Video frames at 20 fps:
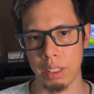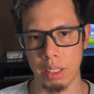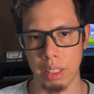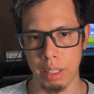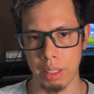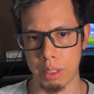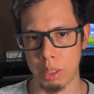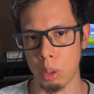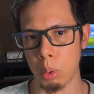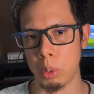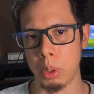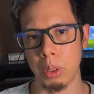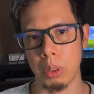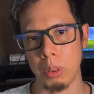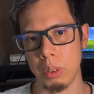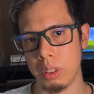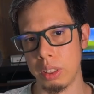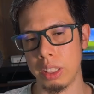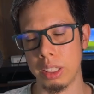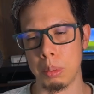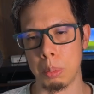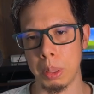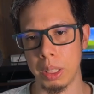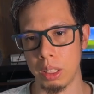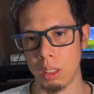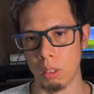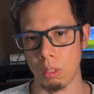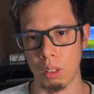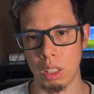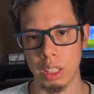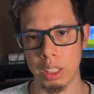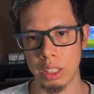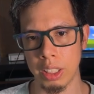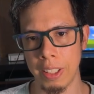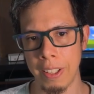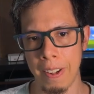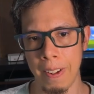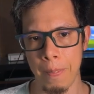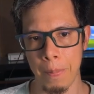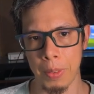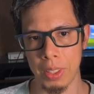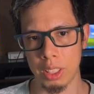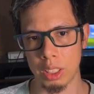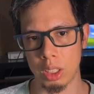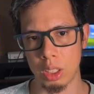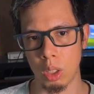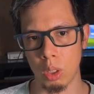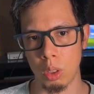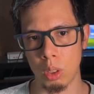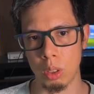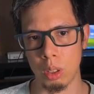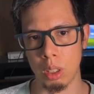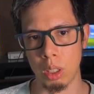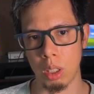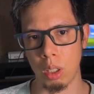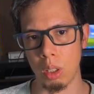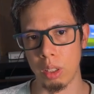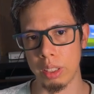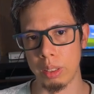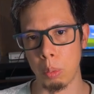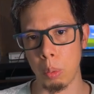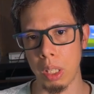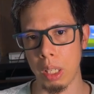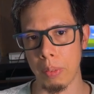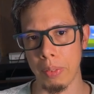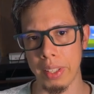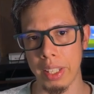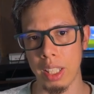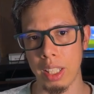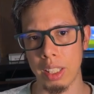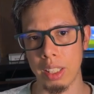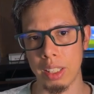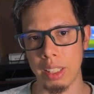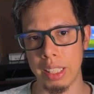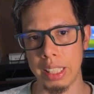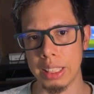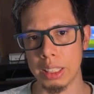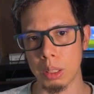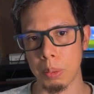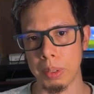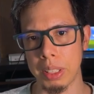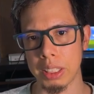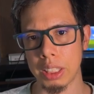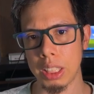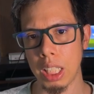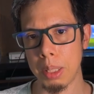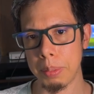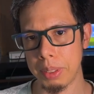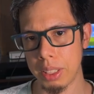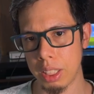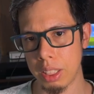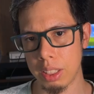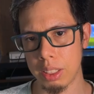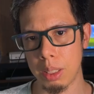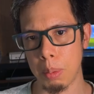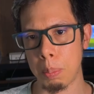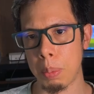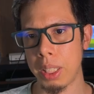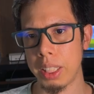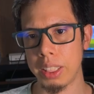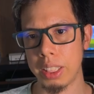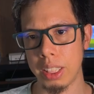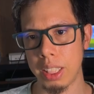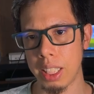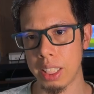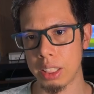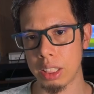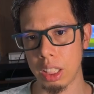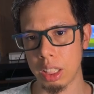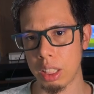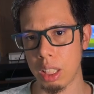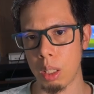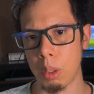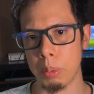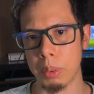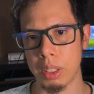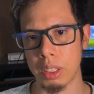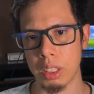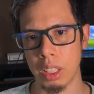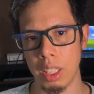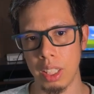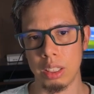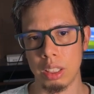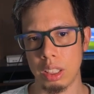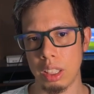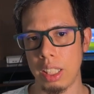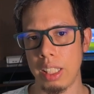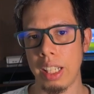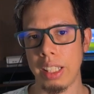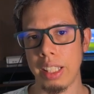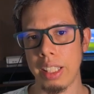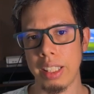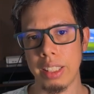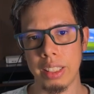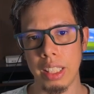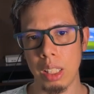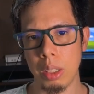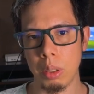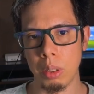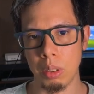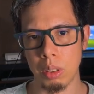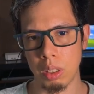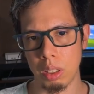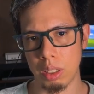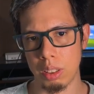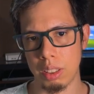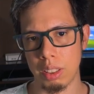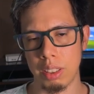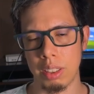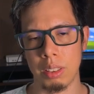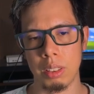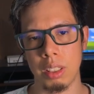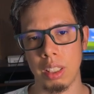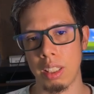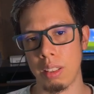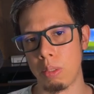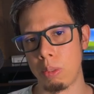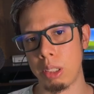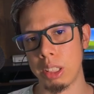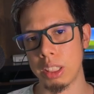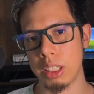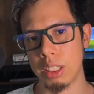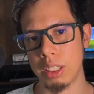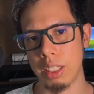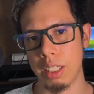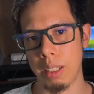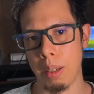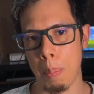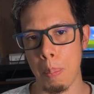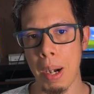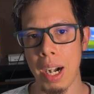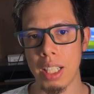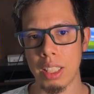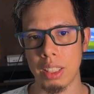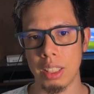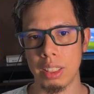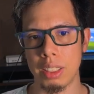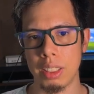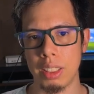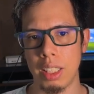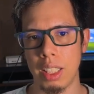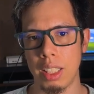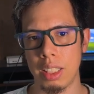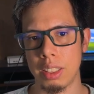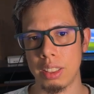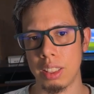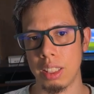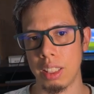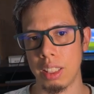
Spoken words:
showed you in this video, right? So we have a list of the subject, the predicates, and the object. Like I tell you on the first part is that